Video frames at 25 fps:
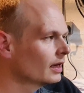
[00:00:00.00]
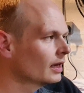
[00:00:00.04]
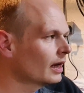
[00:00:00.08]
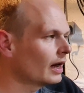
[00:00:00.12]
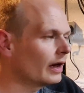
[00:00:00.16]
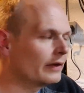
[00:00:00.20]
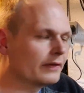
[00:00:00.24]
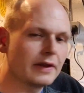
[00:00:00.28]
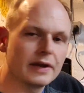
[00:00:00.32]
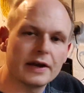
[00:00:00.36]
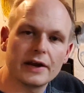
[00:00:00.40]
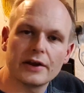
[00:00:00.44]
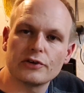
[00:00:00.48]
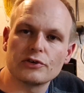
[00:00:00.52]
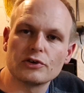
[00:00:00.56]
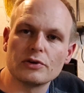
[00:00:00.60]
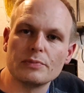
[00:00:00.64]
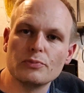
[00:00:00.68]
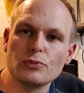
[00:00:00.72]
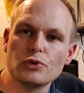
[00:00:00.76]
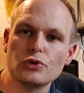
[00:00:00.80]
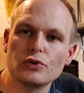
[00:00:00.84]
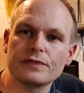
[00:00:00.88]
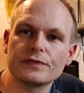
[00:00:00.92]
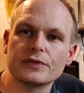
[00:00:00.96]
and then I
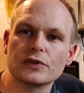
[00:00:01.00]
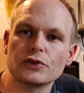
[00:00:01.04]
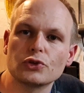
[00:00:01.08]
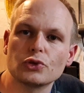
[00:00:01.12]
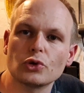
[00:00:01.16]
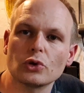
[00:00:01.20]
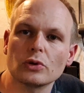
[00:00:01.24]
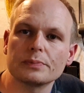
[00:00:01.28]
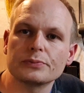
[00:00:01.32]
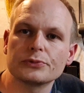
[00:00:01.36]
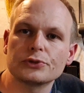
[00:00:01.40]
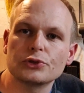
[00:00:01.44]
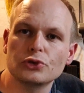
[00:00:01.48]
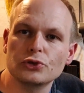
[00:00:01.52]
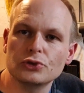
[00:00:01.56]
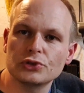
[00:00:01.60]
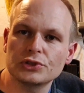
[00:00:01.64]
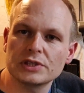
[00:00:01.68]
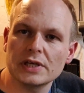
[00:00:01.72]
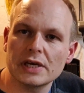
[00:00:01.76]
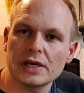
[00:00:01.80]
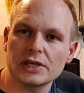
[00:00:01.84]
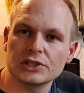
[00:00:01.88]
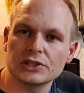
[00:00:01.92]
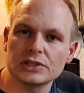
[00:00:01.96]
removed the top two
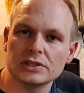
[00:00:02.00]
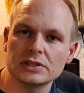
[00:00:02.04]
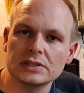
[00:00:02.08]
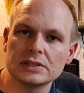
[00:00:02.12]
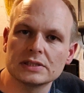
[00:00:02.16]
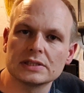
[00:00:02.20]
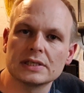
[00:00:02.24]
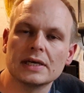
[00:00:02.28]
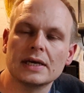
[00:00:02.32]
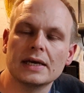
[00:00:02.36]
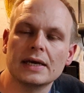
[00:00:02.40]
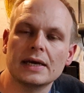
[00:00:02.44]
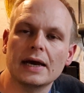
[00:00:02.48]
sections,